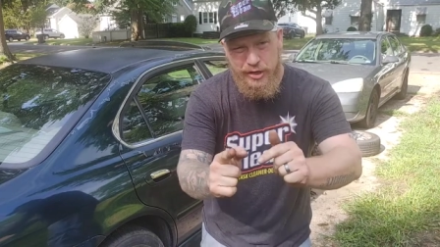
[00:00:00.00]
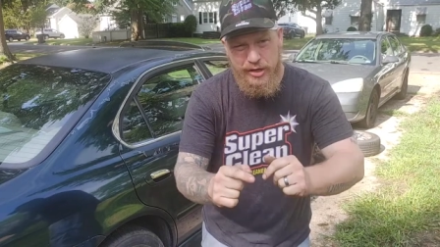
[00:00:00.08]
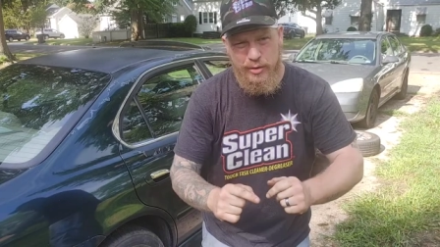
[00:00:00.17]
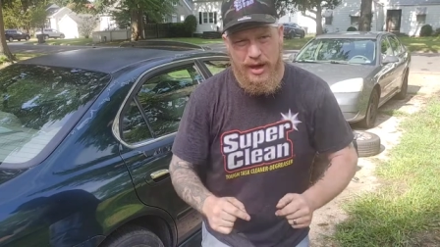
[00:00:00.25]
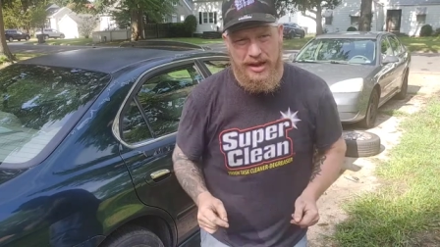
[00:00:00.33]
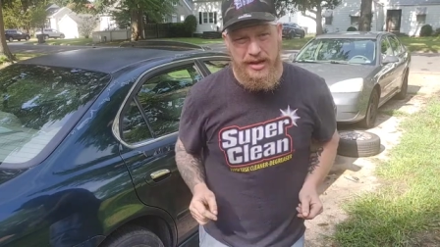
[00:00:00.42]

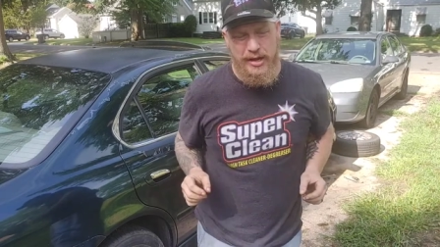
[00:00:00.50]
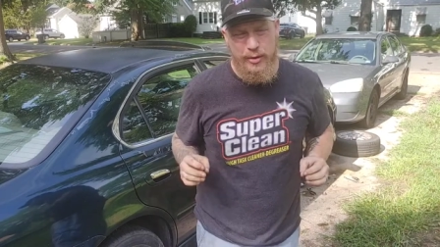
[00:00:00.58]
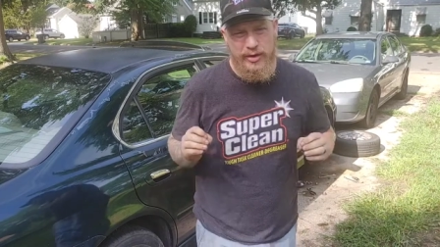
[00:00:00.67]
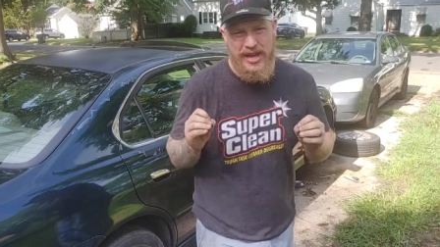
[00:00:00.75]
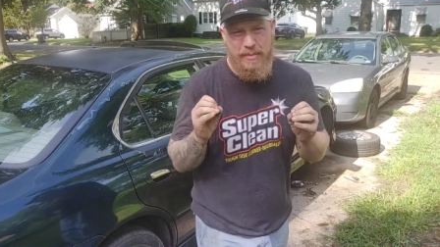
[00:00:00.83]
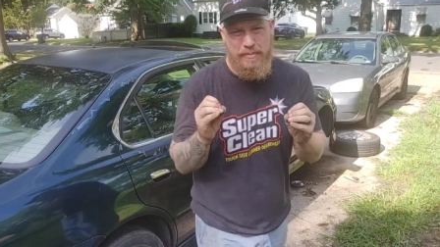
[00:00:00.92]
you how to
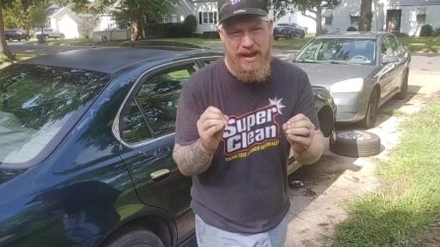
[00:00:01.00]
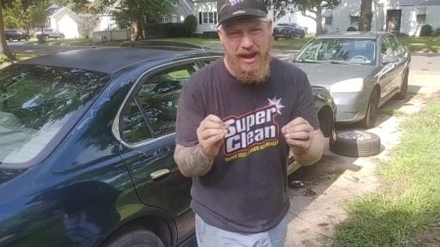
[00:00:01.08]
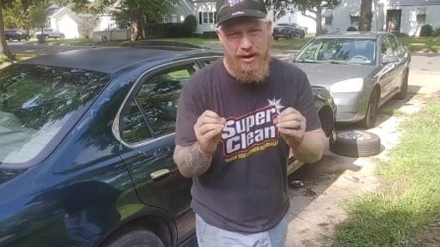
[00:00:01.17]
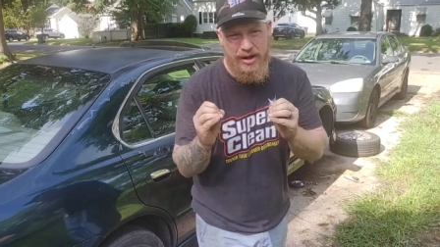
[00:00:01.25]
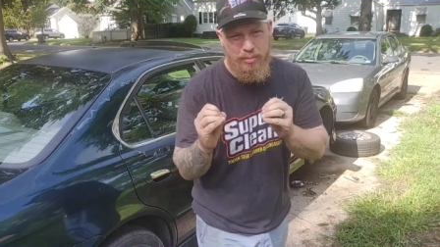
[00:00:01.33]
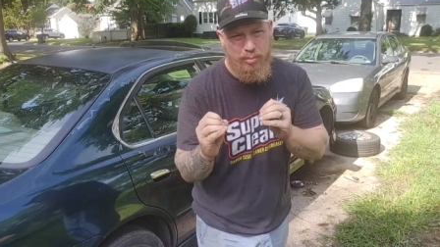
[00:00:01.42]
use a
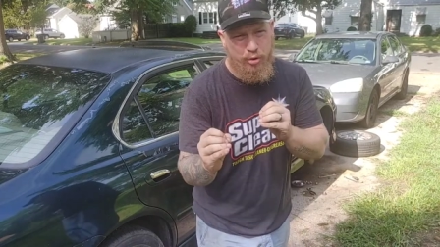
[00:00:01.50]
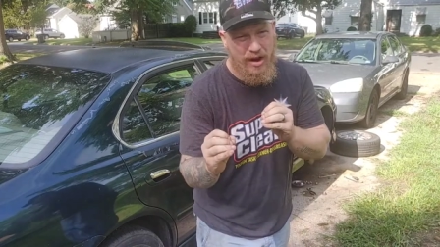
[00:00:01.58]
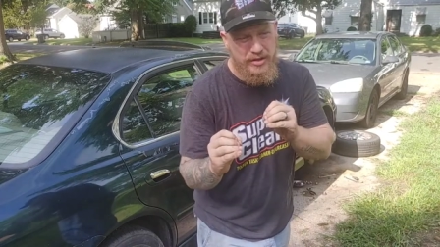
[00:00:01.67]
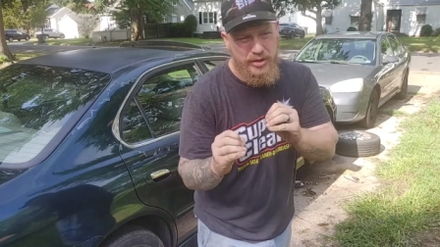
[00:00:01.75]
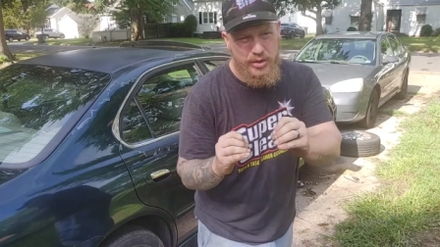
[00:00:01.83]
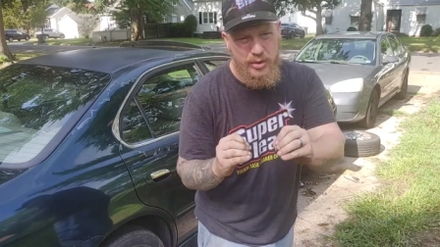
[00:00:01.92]
bearing
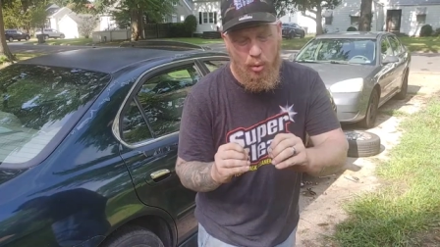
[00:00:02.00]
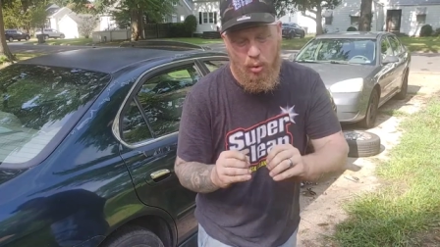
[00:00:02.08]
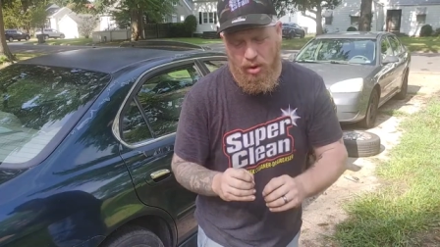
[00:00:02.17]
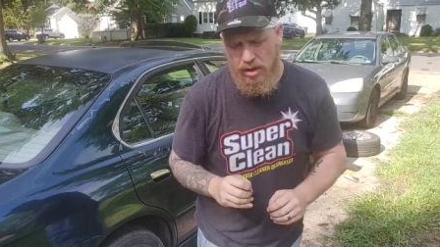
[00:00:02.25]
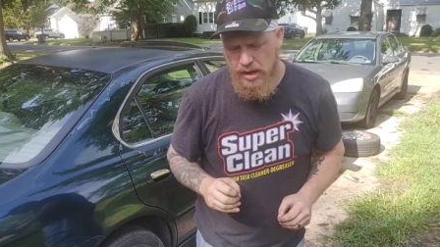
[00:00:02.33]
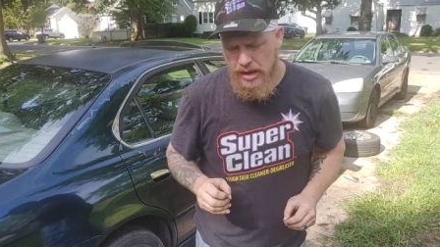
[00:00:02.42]
press
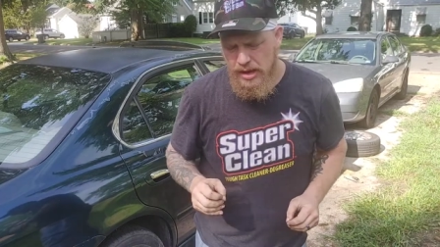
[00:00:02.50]
tool